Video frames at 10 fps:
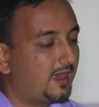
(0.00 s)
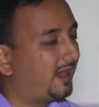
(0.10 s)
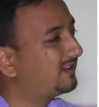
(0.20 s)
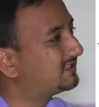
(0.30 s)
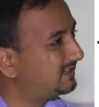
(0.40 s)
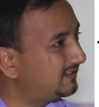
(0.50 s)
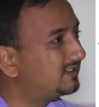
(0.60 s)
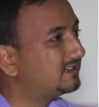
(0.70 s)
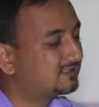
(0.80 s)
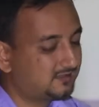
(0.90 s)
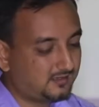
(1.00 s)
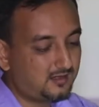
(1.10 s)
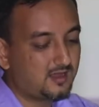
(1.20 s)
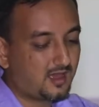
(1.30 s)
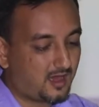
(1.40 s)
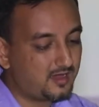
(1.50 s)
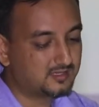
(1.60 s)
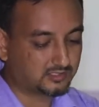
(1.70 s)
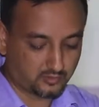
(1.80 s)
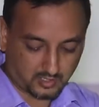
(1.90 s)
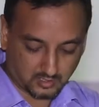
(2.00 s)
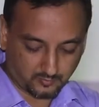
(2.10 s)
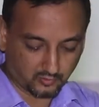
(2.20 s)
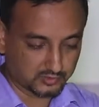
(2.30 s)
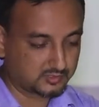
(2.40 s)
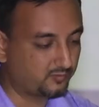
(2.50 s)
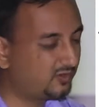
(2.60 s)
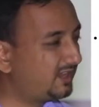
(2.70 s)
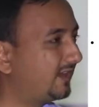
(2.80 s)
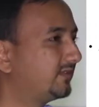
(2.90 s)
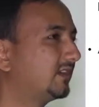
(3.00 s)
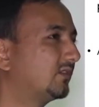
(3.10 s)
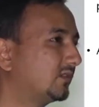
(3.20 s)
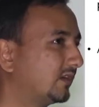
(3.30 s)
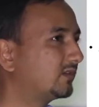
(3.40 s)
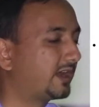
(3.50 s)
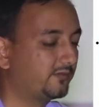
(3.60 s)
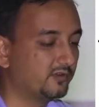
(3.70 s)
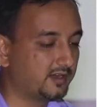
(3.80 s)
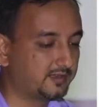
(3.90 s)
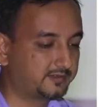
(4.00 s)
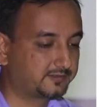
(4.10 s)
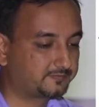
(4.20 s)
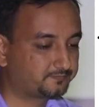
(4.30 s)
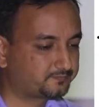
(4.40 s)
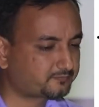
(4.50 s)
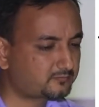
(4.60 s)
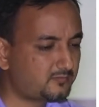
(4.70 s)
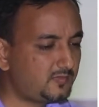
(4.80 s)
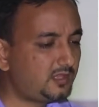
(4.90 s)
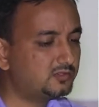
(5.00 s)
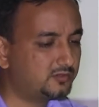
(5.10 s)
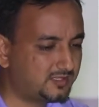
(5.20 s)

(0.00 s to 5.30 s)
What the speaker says: and a single incision high scrotal approach. Both have their own advocates. So